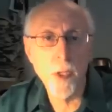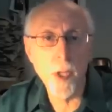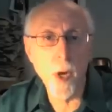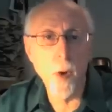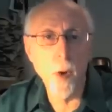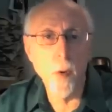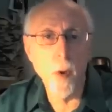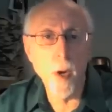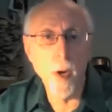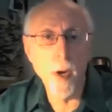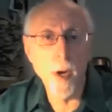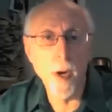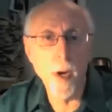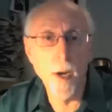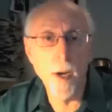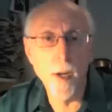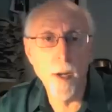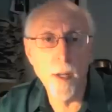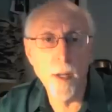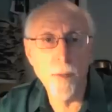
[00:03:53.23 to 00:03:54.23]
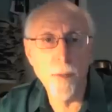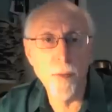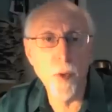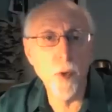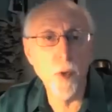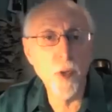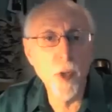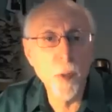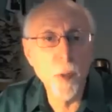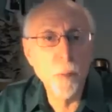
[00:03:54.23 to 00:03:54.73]
So if
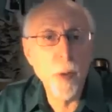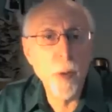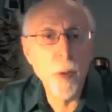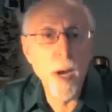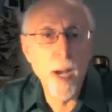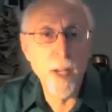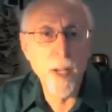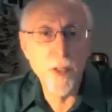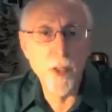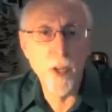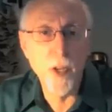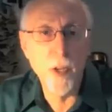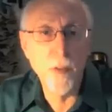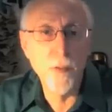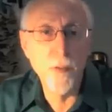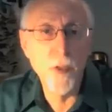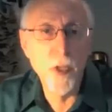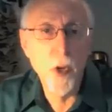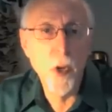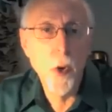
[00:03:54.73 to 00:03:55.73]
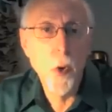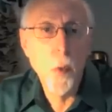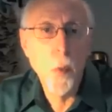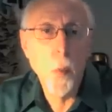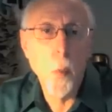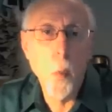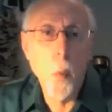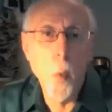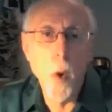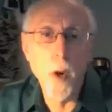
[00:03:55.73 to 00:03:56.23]
those are the positives,
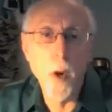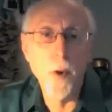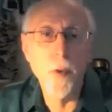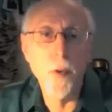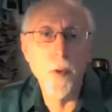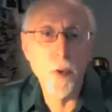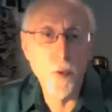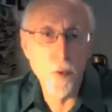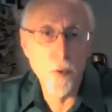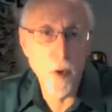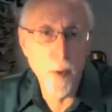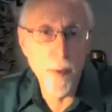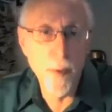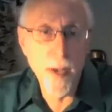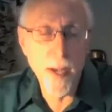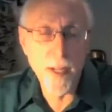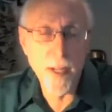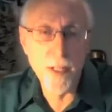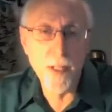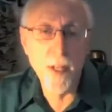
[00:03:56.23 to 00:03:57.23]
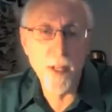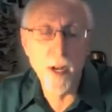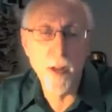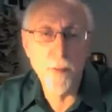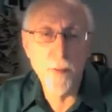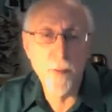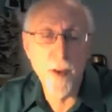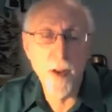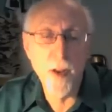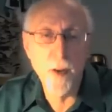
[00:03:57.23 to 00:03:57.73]
what are the drawbacks that
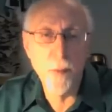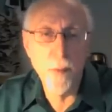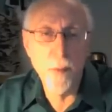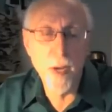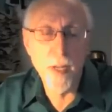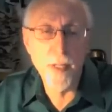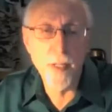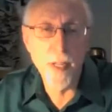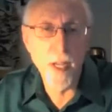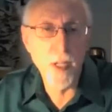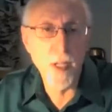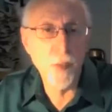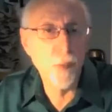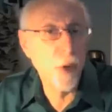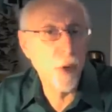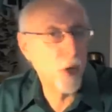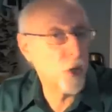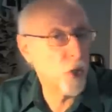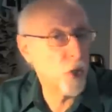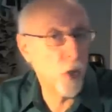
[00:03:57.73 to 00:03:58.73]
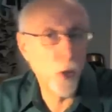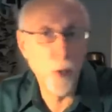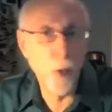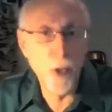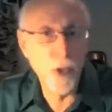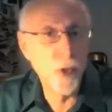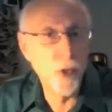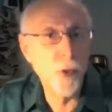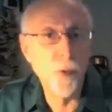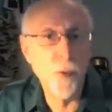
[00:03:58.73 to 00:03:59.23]
I found in my test? Because you
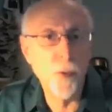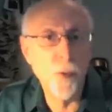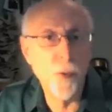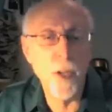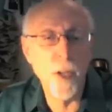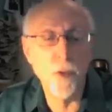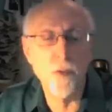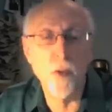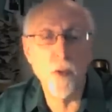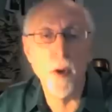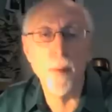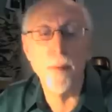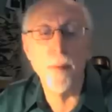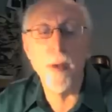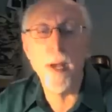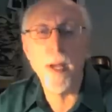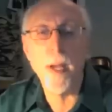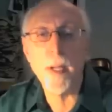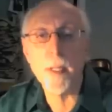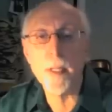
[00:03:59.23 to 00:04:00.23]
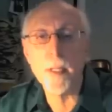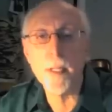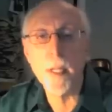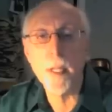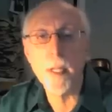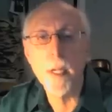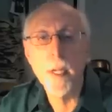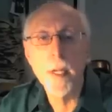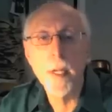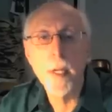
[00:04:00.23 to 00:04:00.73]
always do find
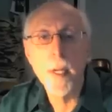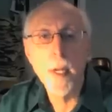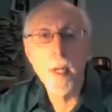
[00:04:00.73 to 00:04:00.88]
drawbacks.